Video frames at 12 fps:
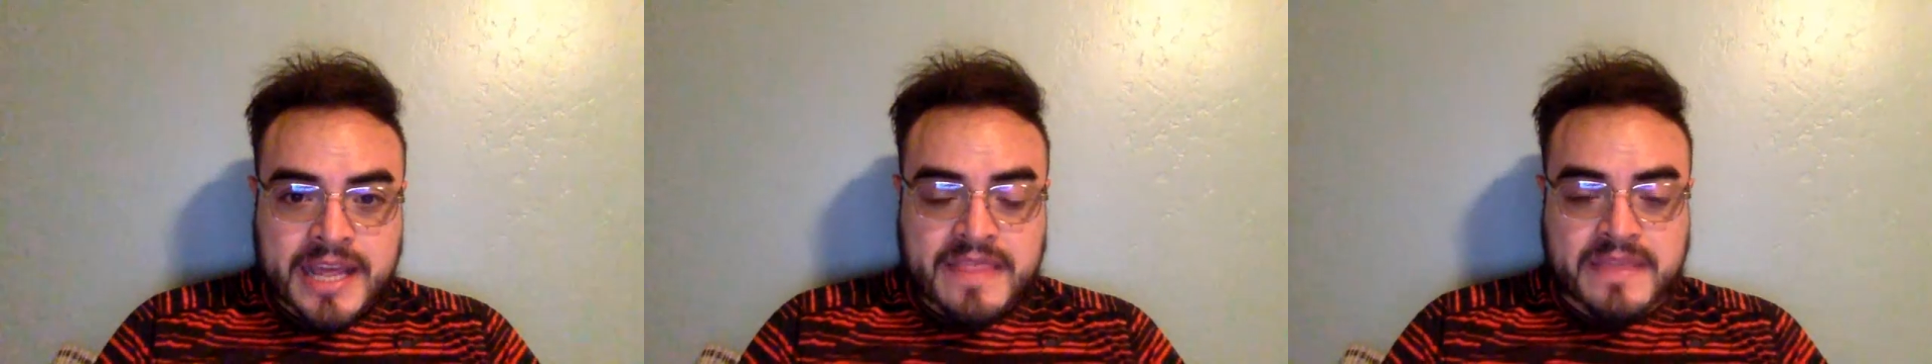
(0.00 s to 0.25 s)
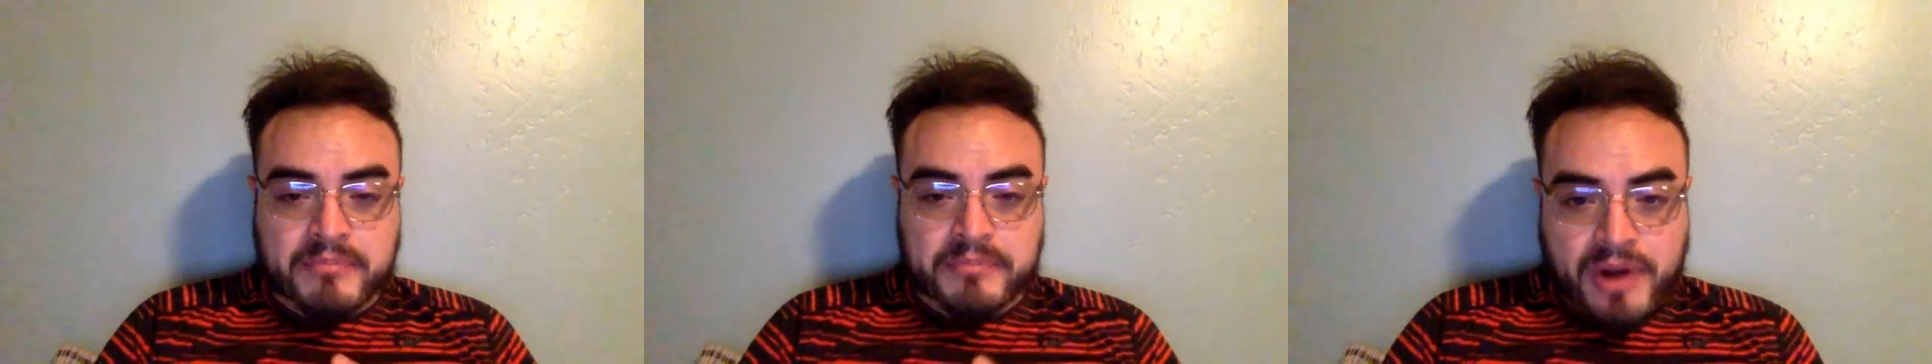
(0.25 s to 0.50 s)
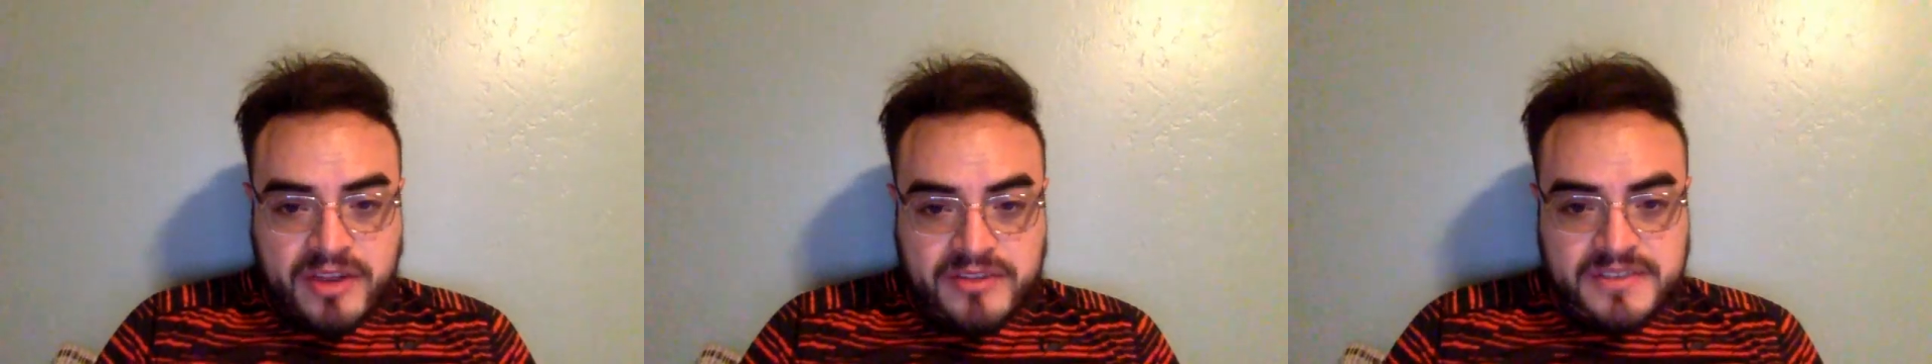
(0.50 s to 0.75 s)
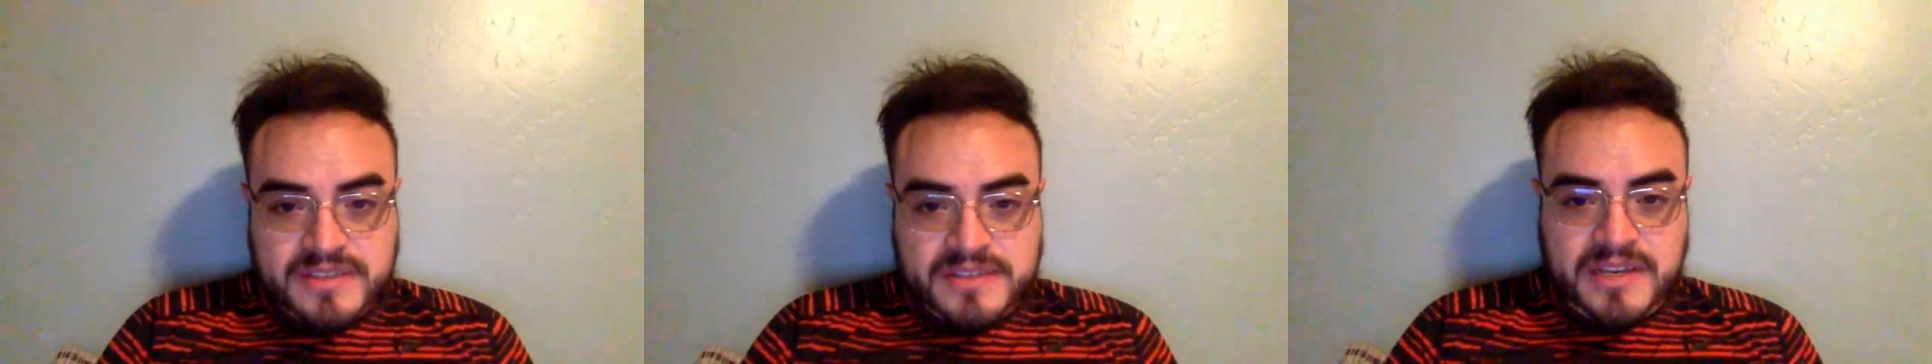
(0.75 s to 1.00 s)
the
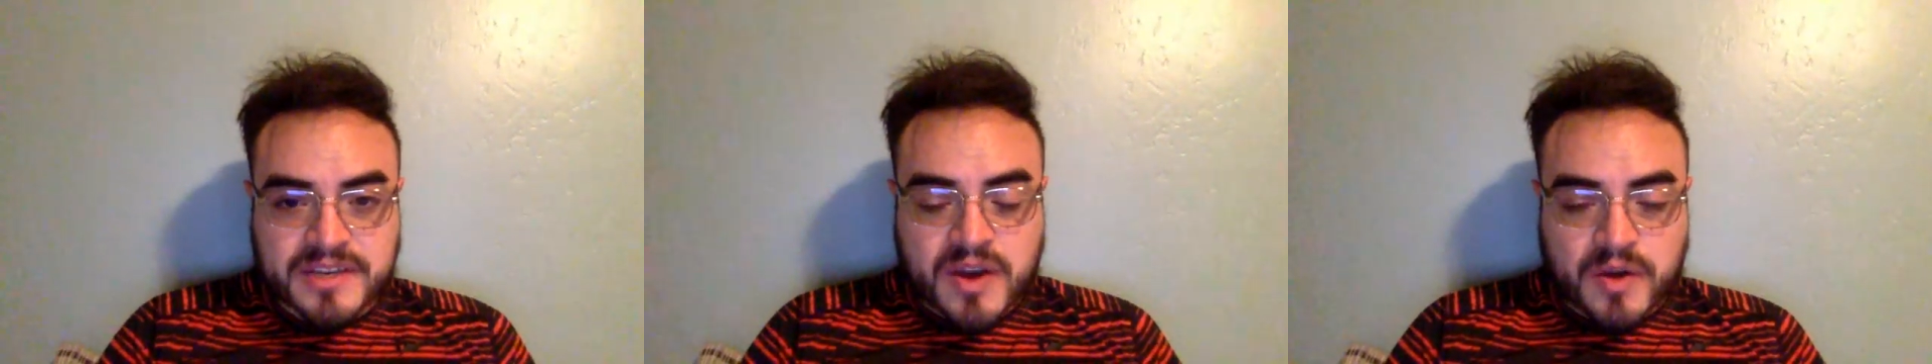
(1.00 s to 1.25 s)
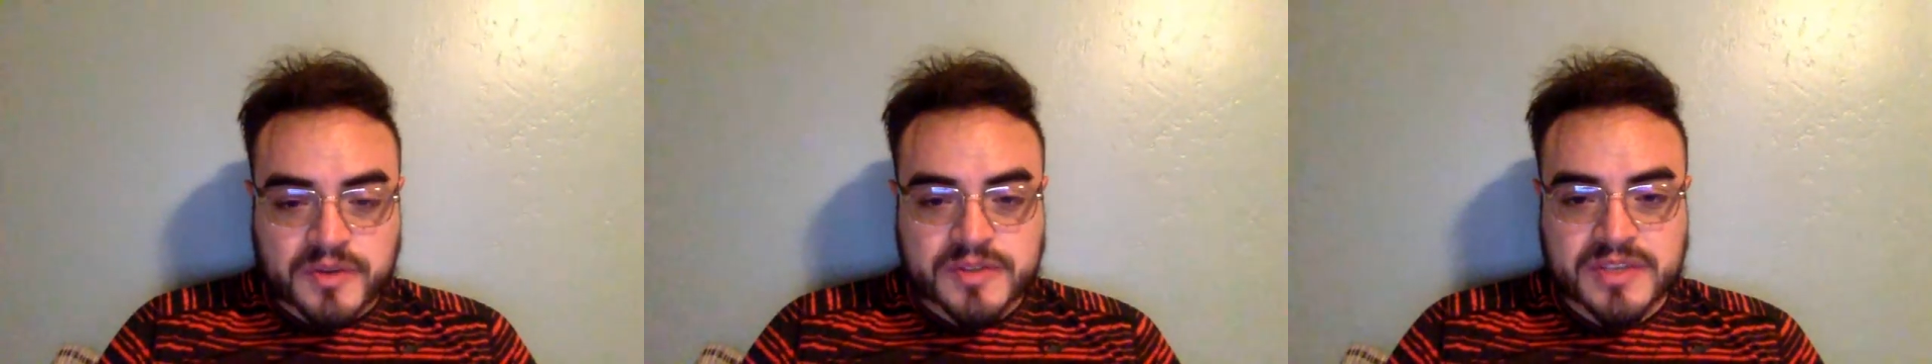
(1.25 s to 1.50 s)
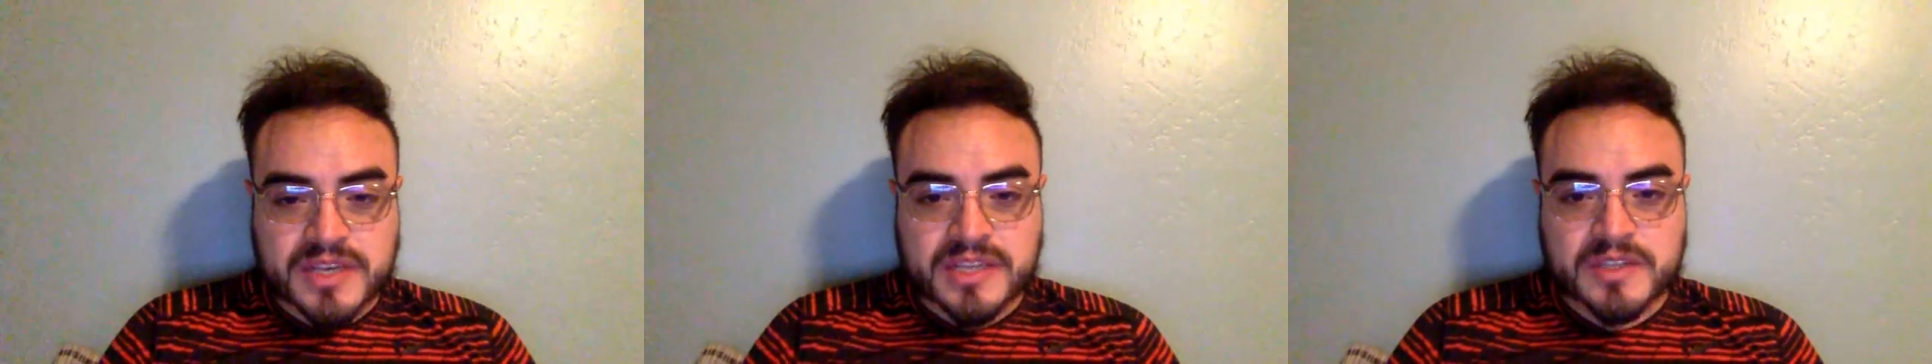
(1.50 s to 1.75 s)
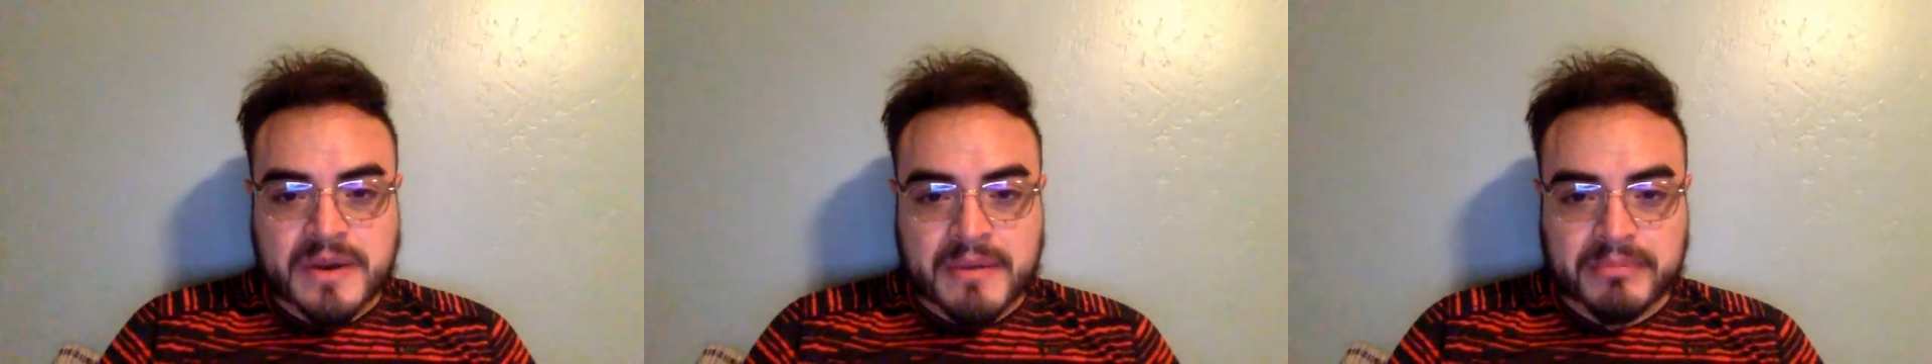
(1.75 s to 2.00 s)
process that goes
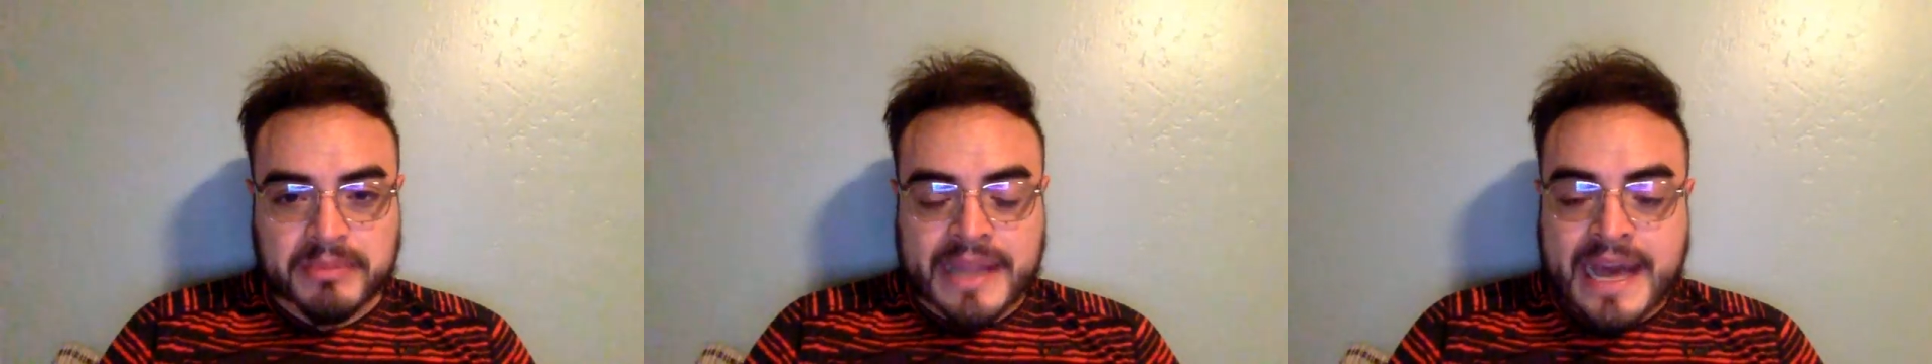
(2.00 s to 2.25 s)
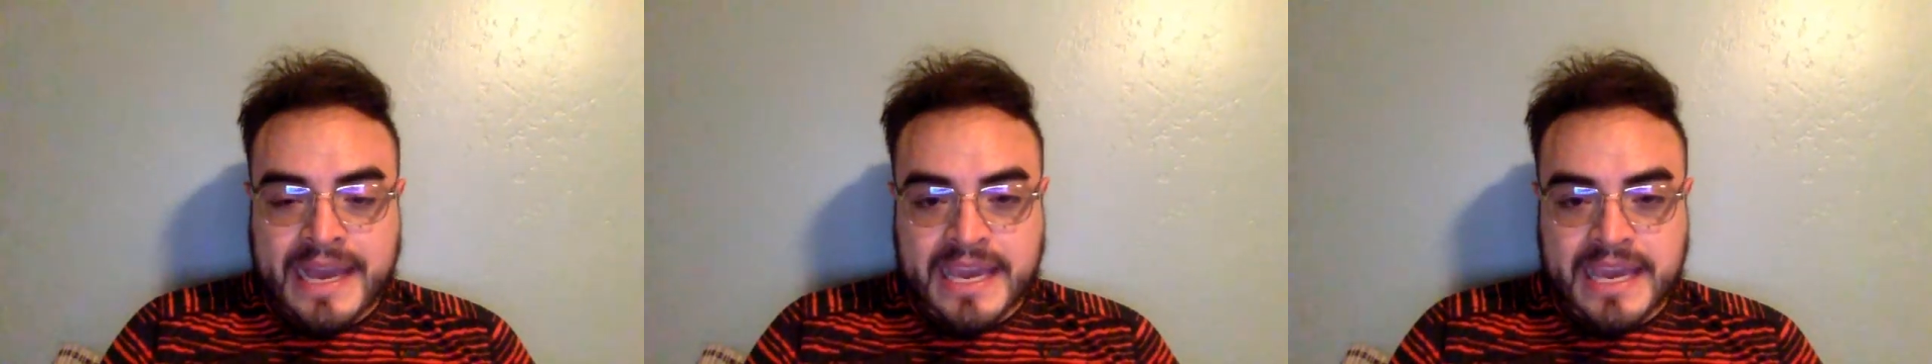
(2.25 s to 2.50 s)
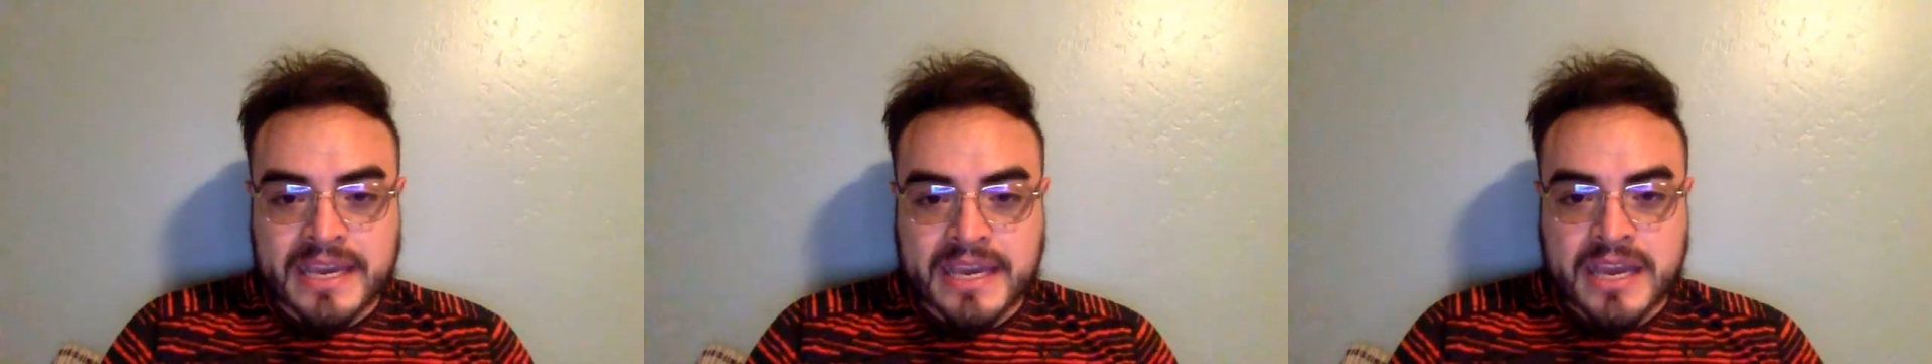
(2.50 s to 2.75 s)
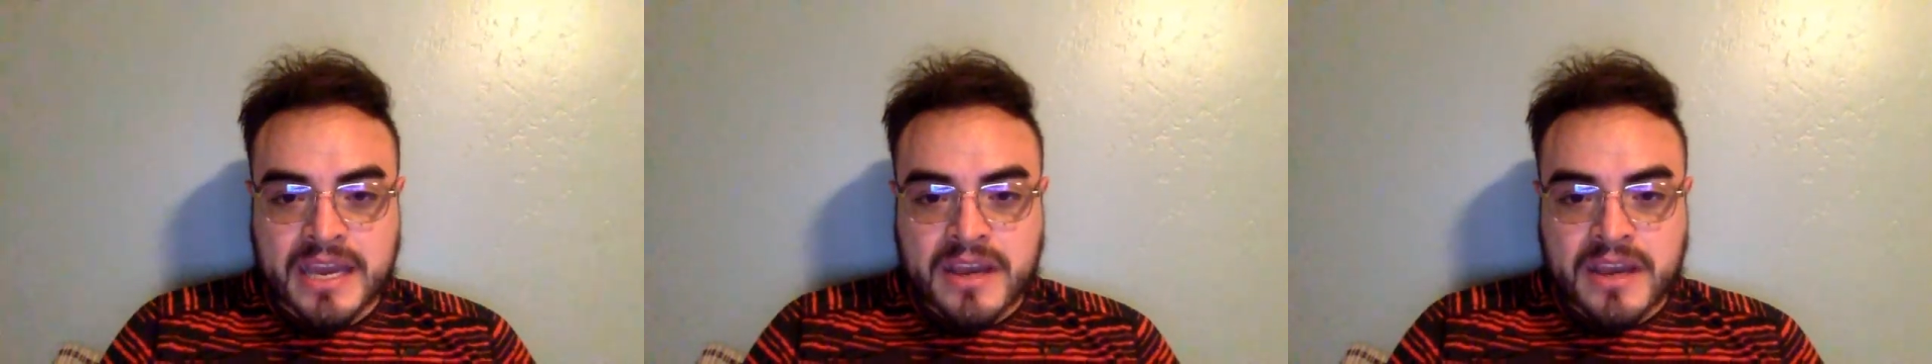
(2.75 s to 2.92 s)
into applying